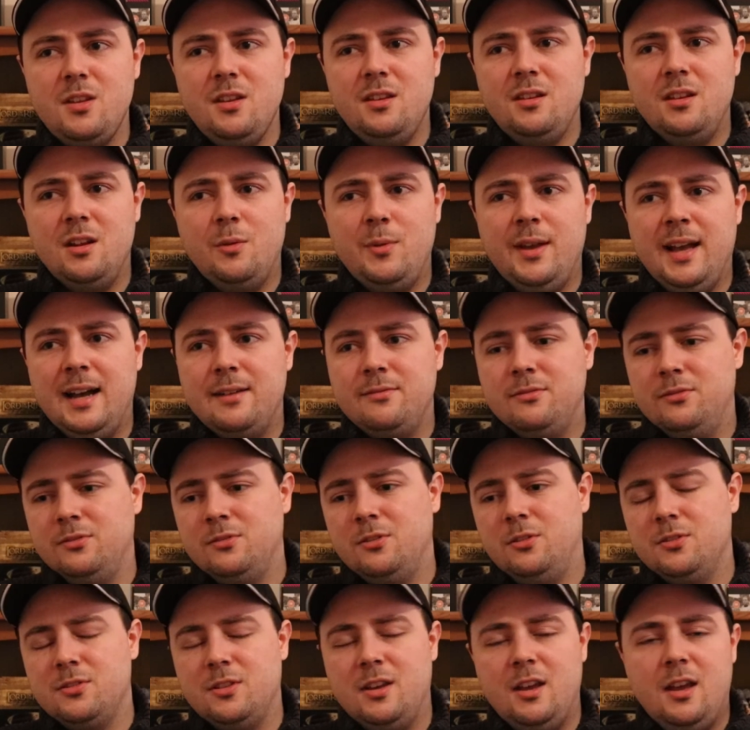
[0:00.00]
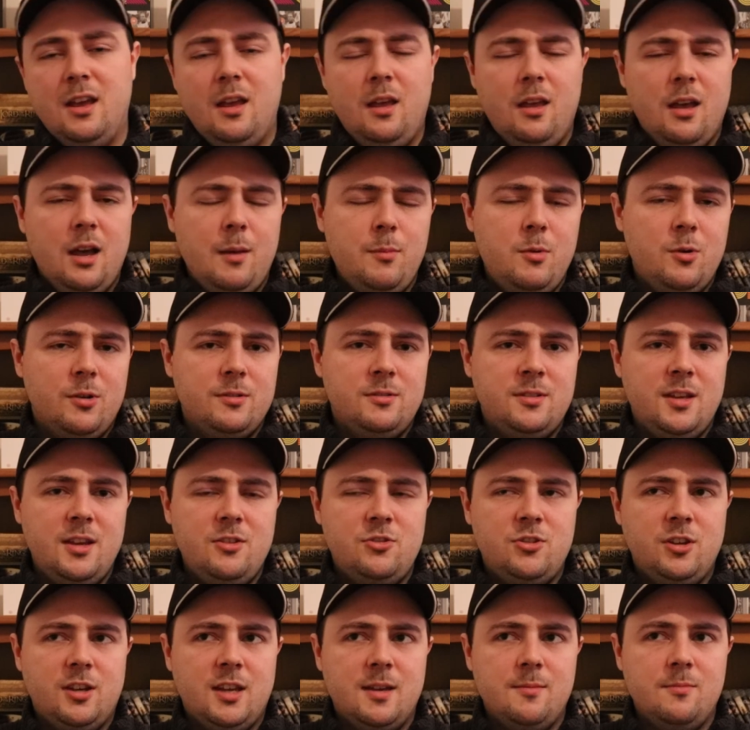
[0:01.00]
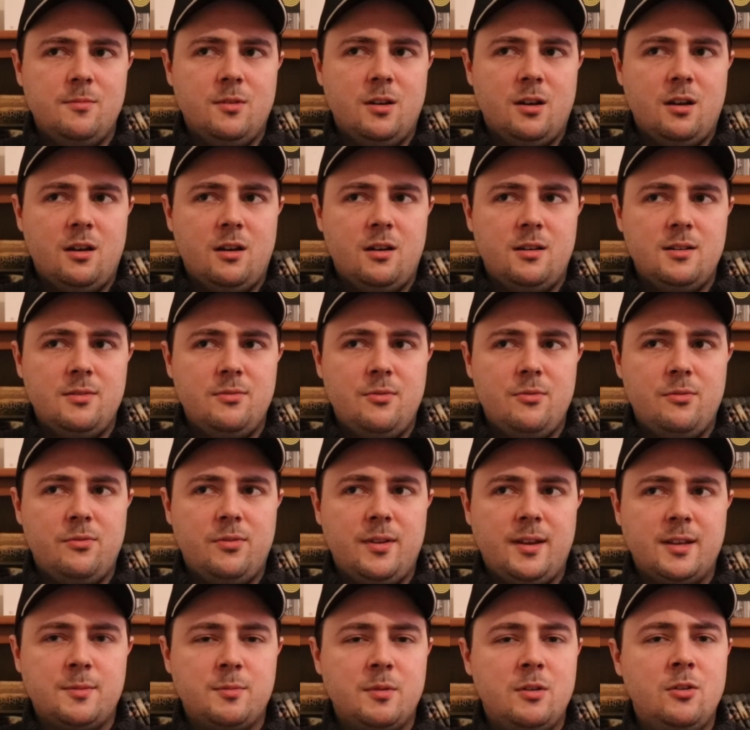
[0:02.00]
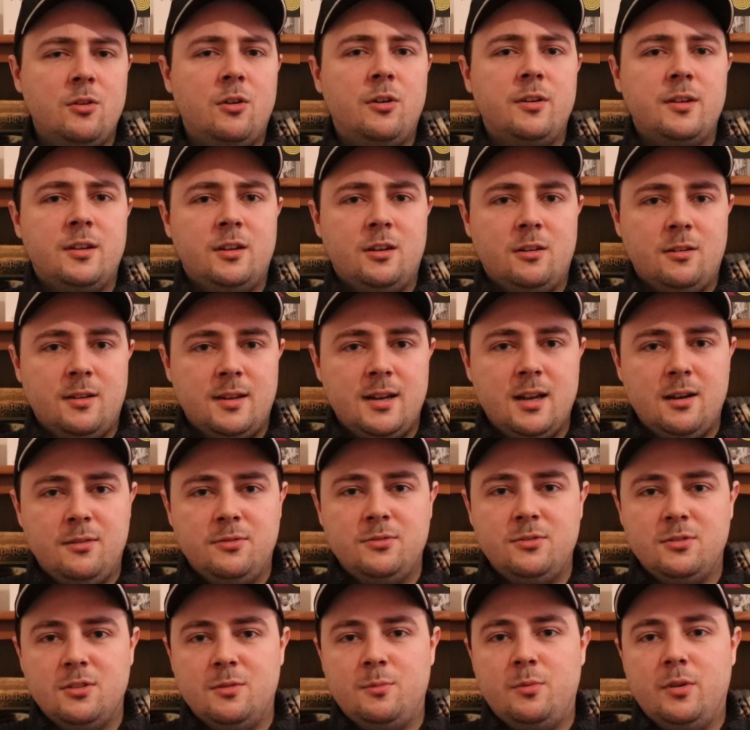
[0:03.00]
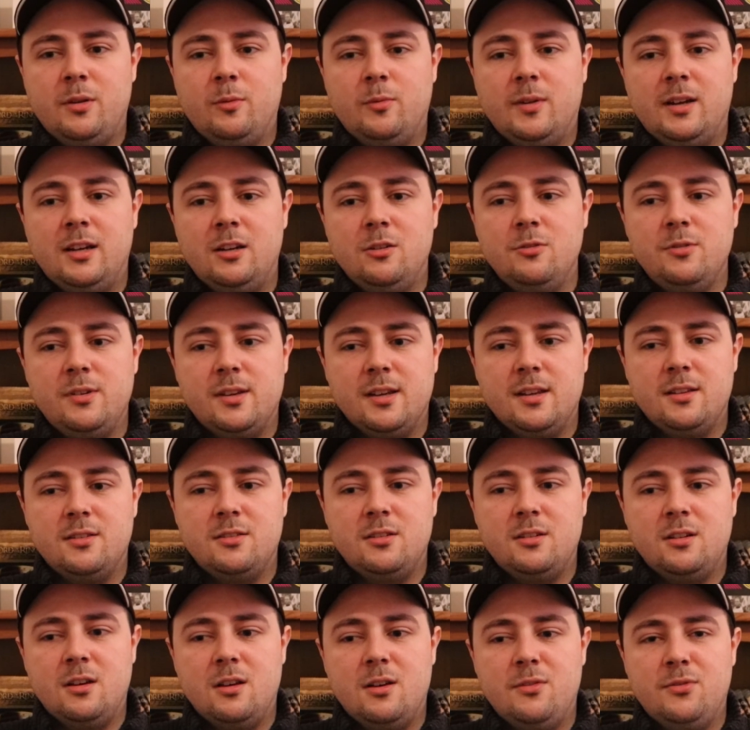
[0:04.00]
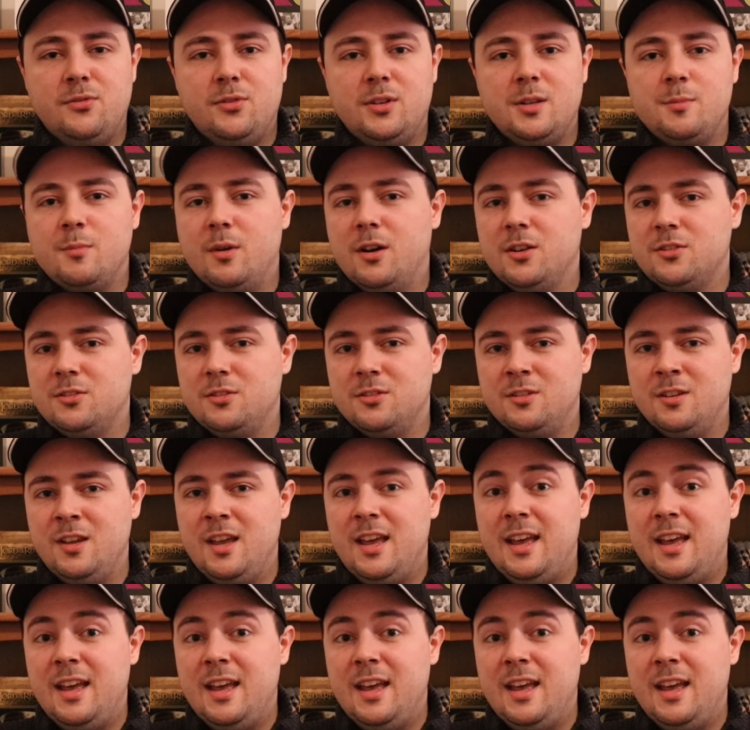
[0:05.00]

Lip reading: you know, we have, of course, Obi-Wan teaching him different things, but not, you know, enough to the point where Luke is, you know, a fully mastered